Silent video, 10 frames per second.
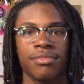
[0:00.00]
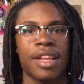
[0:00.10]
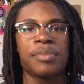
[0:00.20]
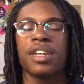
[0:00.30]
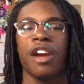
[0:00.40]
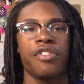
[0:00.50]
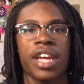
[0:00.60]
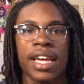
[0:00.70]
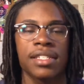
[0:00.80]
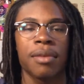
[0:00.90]
I'm sorry for the
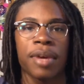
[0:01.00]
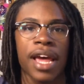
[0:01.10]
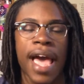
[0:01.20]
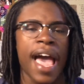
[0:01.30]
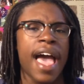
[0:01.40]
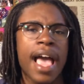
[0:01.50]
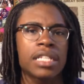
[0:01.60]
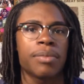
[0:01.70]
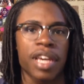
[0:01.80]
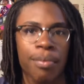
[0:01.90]
accent, but I
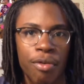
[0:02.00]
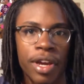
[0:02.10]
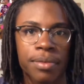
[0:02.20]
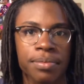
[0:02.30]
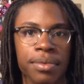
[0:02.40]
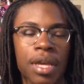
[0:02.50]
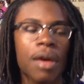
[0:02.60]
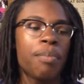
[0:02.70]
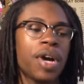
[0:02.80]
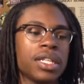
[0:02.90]
had to make a point.
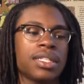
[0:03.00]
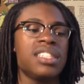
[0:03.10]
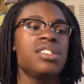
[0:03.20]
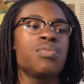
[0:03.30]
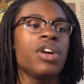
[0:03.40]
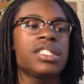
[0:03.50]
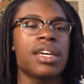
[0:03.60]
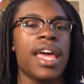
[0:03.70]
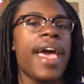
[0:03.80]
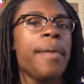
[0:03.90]
But this is what's
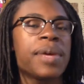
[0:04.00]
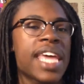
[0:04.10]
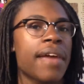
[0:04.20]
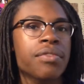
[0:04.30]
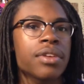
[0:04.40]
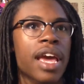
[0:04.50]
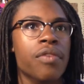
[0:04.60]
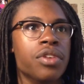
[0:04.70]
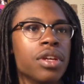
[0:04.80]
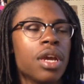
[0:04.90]
going to happen
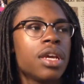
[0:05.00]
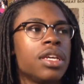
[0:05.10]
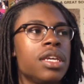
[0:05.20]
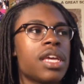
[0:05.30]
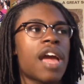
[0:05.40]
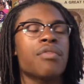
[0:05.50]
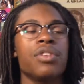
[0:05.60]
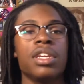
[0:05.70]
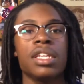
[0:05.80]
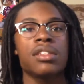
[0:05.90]
after he
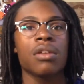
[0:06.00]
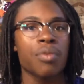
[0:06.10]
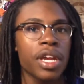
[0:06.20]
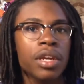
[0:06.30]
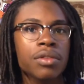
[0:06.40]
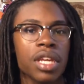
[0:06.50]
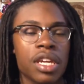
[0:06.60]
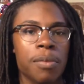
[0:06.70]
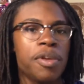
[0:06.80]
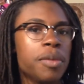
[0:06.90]
gets off the radio
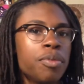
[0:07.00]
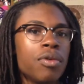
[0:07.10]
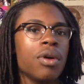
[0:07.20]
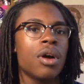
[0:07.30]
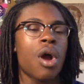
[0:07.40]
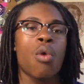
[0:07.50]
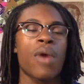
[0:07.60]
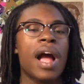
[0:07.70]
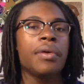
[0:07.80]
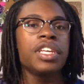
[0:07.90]
thing. The people
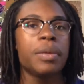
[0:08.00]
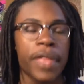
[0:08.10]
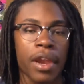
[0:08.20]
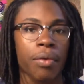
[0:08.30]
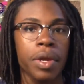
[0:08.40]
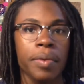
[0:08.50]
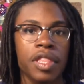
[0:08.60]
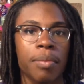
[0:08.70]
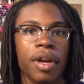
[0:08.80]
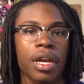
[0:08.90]
around him that agree with
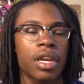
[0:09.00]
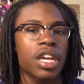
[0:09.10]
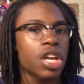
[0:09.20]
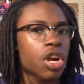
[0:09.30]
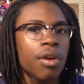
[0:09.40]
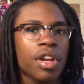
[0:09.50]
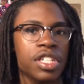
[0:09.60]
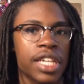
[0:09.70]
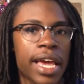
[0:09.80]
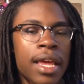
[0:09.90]
him are going to
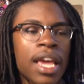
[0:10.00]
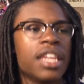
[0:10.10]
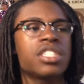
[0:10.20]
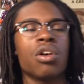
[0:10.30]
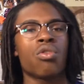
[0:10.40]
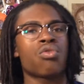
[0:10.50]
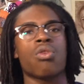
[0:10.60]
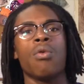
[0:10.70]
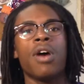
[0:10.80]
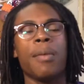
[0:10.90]
encourage that, and he's going to
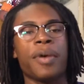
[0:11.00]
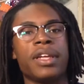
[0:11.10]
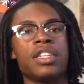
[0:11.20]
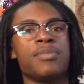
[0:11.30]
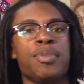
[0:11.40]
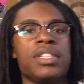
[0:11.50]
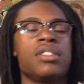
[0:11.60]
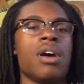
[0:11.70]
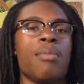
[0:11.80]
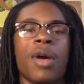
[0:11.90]
grow up and just be
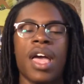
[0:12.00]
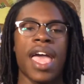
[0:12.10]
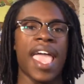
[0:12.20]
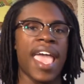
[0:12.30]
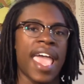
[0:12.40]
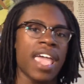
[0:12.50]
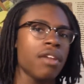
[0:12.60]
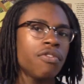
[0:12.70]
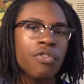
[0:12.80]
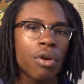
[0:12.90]
some
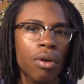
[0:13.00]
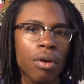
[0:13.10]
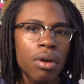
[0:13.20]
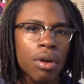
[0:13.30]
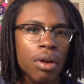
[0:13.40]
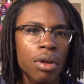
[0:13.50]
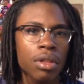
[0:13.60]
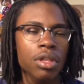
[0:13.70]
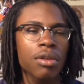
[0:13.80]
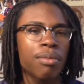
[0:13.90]
hateful
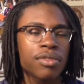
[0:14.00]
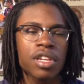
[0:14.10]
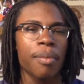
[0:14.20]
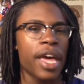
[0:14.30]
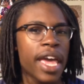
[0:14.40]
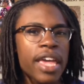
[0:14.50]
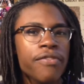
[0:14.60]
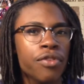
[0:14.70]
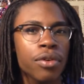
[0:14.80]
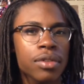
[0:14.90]

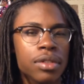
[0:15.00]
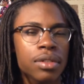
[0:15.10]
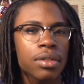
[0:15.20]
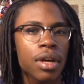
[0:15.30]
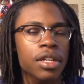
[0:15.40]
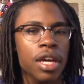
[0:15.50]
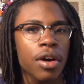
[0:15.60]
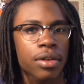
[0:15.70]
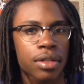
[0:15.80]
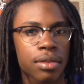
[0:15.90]

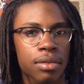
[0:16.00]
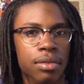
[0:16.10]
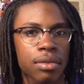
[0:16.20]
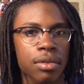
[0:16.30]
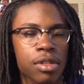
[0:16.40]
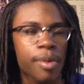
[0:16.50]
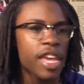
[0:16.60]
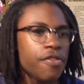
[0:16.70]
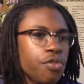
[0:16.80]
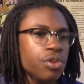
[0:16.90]
adult, some
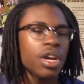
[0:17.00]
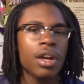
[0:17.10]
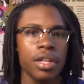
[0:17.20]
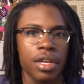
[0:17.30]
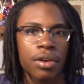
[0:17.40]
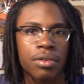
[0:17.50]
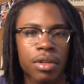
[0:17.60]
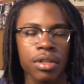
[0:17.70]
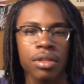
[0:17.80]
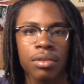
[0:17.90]
hateful young adult,
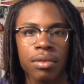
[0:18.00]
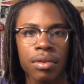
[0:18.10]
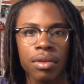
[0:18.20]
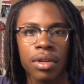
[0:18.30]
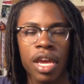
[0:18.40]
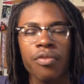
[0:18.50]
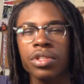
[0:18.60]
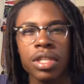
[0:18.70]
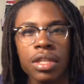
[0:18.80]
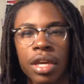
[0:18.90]
hateful
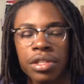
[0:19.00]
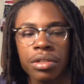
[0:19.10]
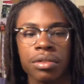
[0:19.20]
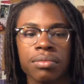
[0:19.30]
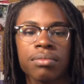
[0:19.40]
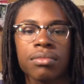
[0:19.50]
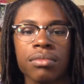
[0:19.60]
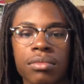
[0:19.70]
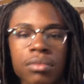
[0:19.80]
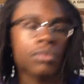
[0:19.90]
teenager.
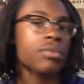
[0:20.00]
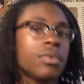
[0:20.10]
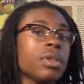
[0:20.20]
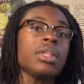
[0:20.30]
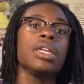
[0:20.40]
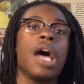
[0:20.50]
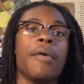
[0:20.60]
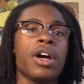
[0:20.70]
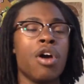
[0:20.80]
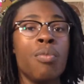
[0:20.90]
Now,
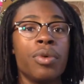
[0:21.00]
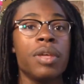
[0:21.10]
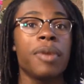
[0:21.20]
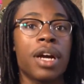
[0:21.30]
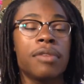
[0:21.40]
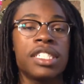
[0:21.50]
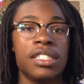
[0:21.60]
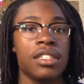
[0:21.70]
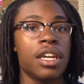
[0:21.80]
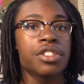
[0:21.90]
I hope when he becomes a
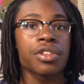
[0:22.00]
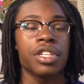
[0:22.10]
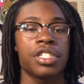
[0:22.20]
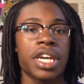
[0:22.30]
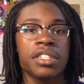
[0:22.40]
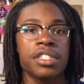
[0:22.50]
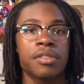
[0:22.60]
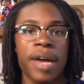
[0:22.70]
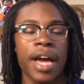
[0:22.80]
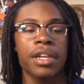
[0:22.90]
teenager, he changes his
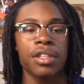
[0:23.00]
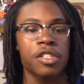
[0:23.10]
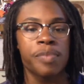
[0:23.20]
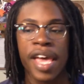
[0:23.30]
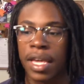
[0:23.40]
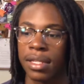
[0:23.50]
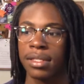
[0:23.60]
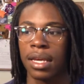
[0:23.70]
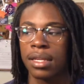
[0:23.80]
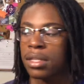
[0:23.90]
mind and looks back and
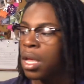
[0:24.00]
says,